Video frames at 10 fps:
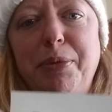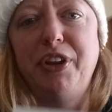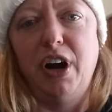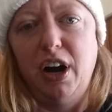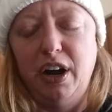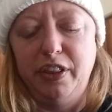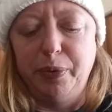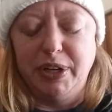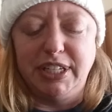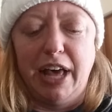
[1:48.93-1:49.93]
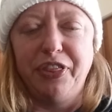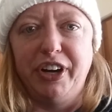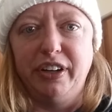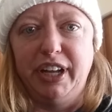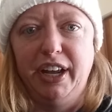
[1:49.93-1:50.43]
But there are other ones out
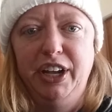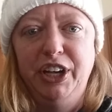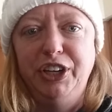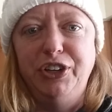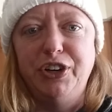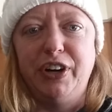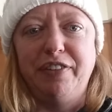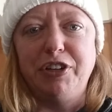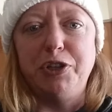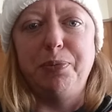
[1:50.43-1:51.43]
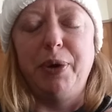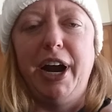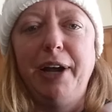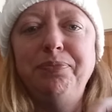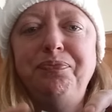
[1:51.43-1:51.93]
there that you don't have to
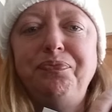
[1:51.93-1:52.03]
spray.